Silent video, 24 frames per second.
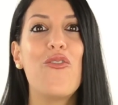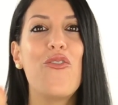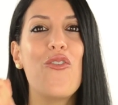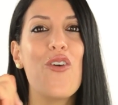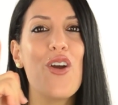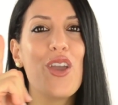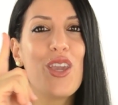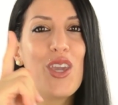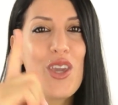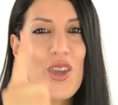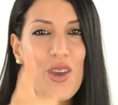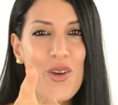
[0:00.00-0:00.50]

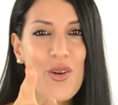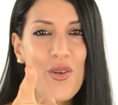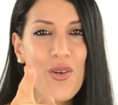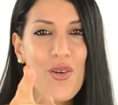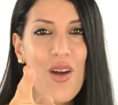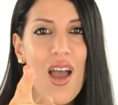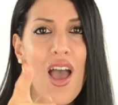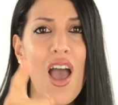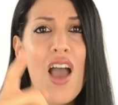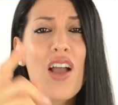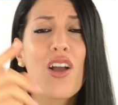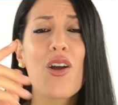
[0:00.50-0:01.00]
for you,
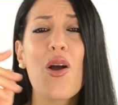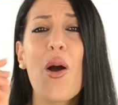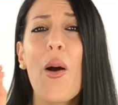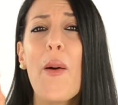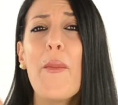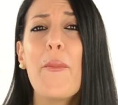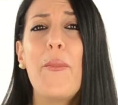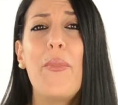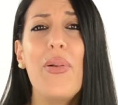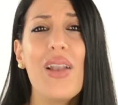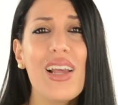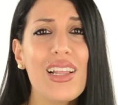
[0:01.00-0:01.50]

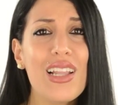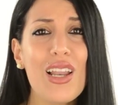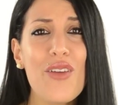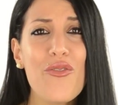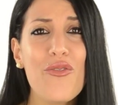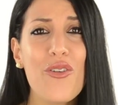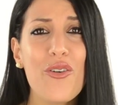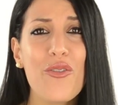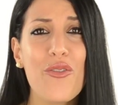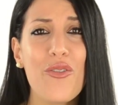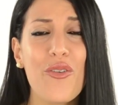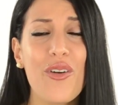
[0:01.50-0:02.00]
completely
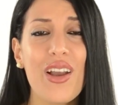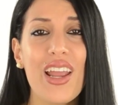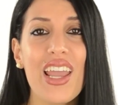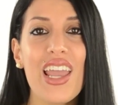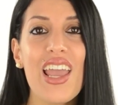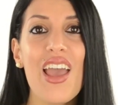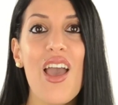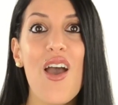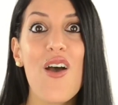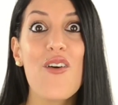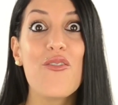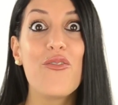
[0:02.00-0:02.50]
for
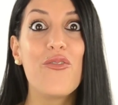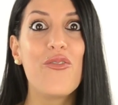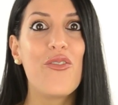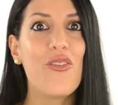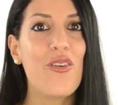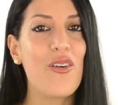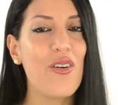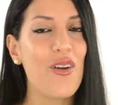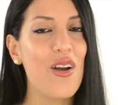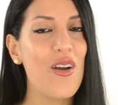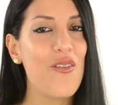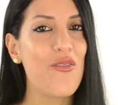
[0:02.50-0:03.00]
free,
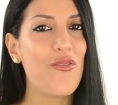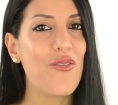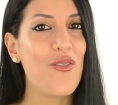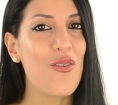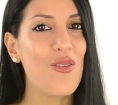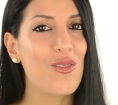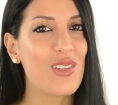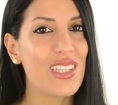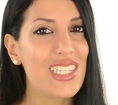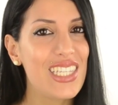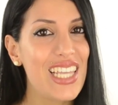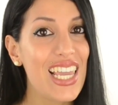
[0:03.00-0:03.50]
for
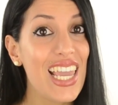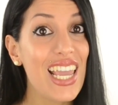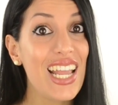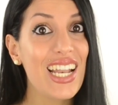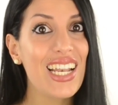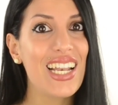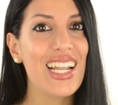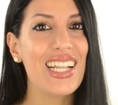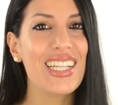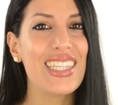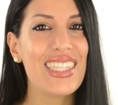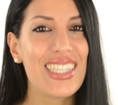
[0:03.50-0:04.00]

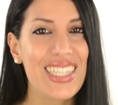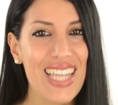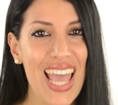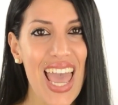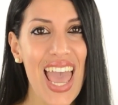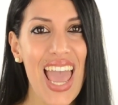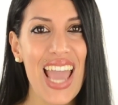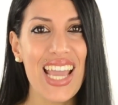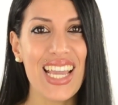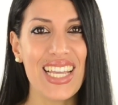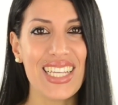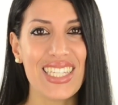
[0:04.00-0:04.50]
14
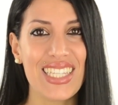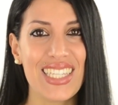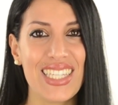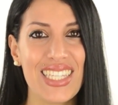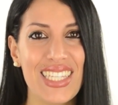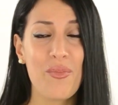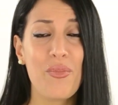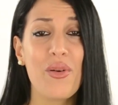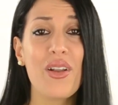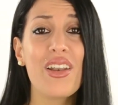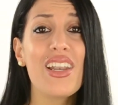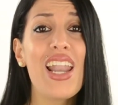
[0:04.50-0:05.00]
days!
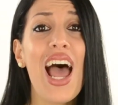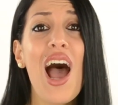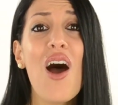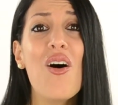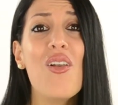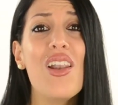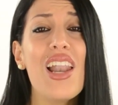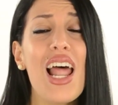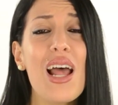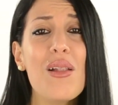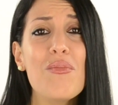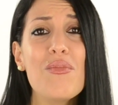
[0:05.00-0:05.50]
But
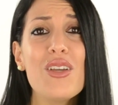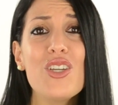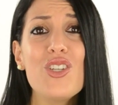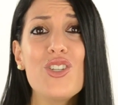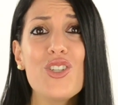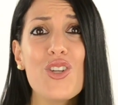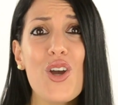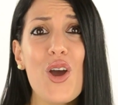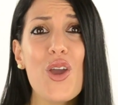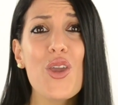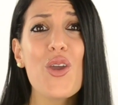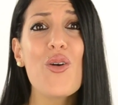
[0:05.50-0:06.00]
now let me
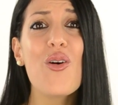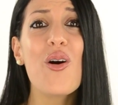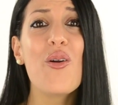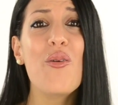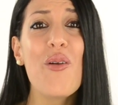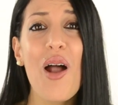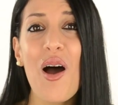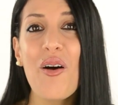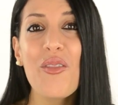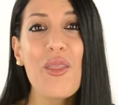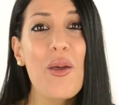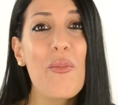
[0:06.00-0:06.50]
show you
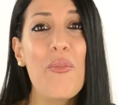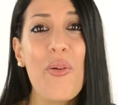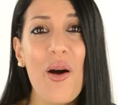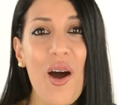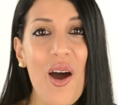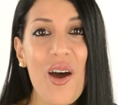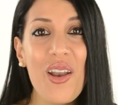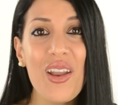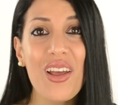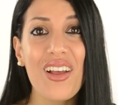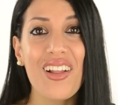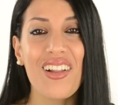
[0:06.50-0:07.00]
around the
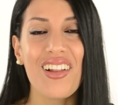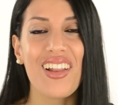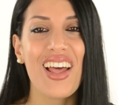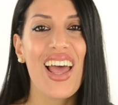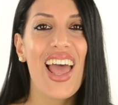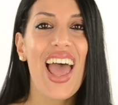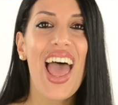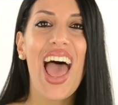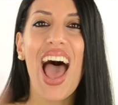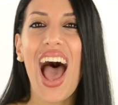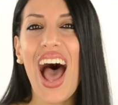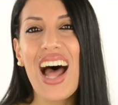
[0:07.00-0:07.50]
puddle!
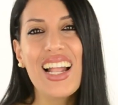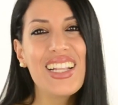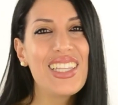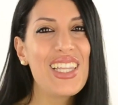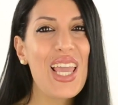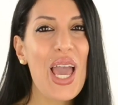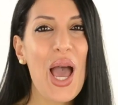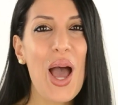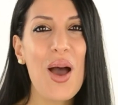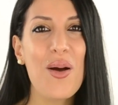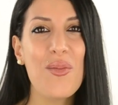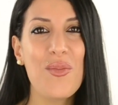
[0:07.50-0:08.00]

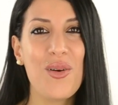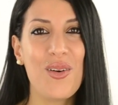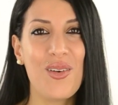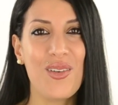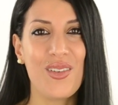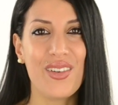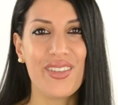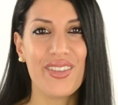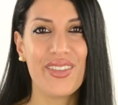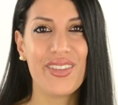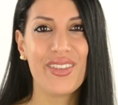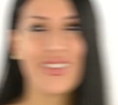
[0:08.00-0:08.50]
Andiamo!